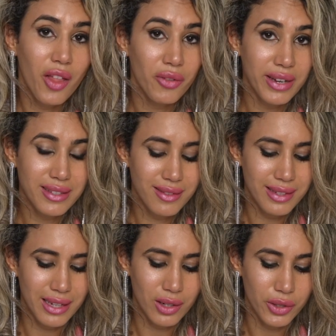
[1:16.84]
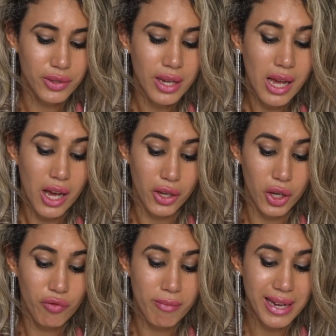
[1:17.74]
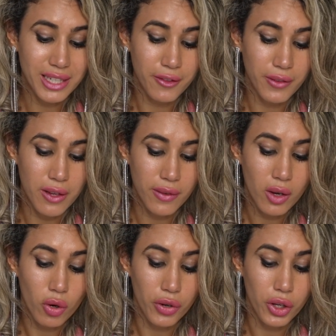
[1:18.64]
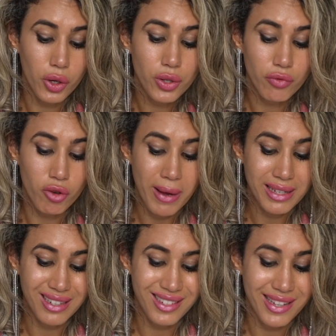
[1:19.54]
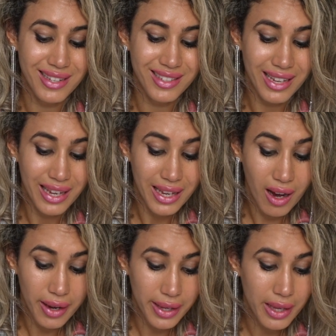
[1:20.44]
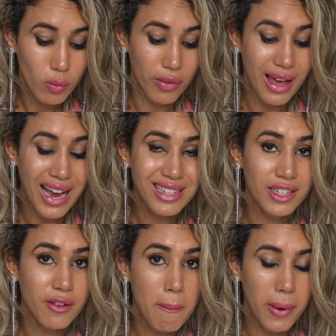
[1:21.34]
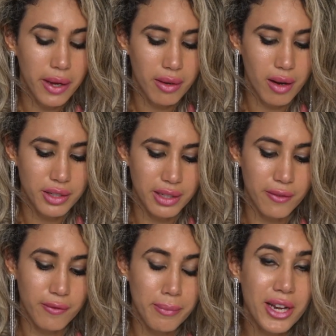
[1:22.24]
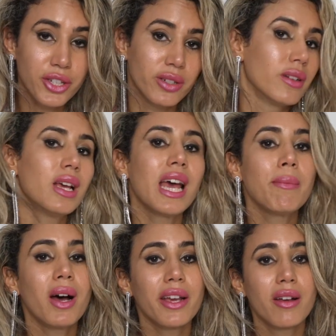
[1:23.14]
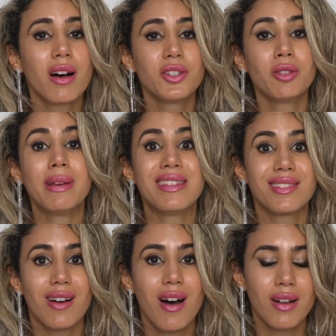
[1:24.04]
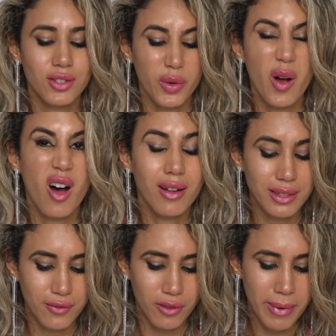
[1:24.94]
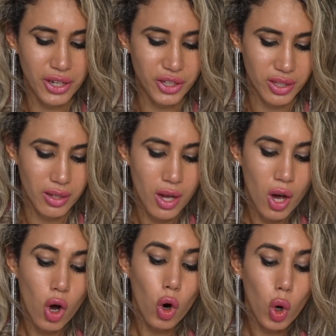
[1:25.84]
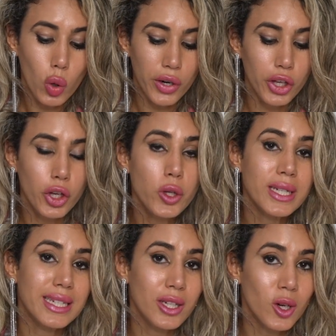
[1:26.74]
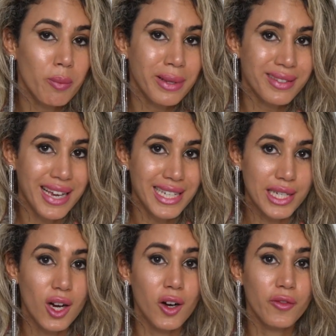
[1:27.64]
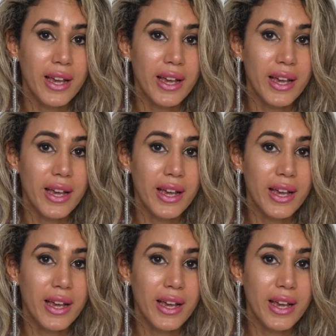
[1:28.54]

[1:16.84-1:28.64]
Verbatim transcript: Other reasons include acute rheumatic fever or acute rheumatic disease, i.e., with active myocardial inflammation. And myocardial means the heart, so heart inflammation, or acute decompensated heart